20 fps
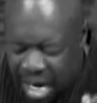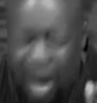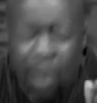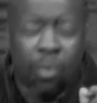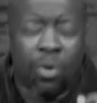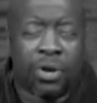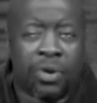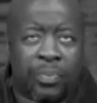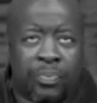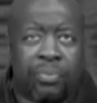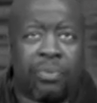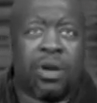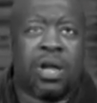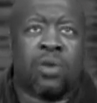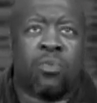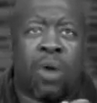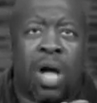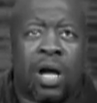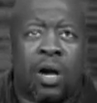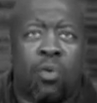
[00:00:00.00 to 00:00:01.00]
I want to pray
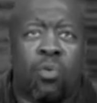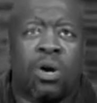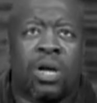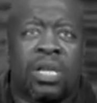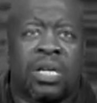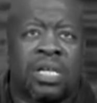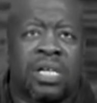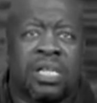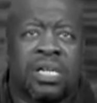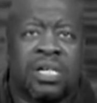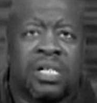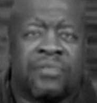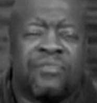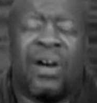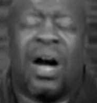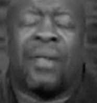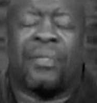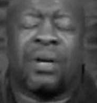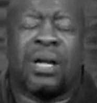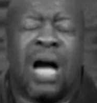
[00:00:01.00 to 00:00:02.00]
right quickly
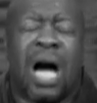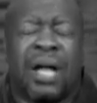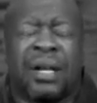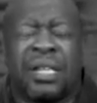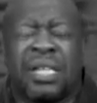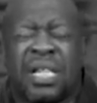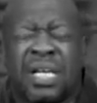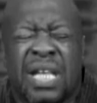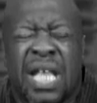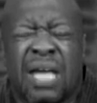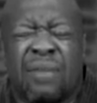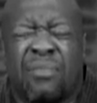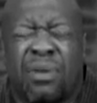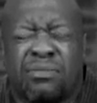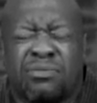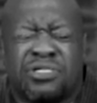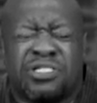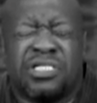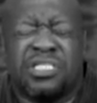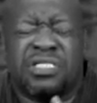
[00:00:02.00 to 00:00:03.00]
Father God, in the name
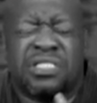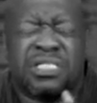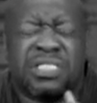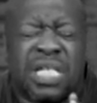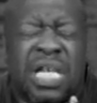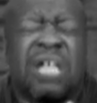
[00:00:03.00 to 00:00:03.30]
of Jesus,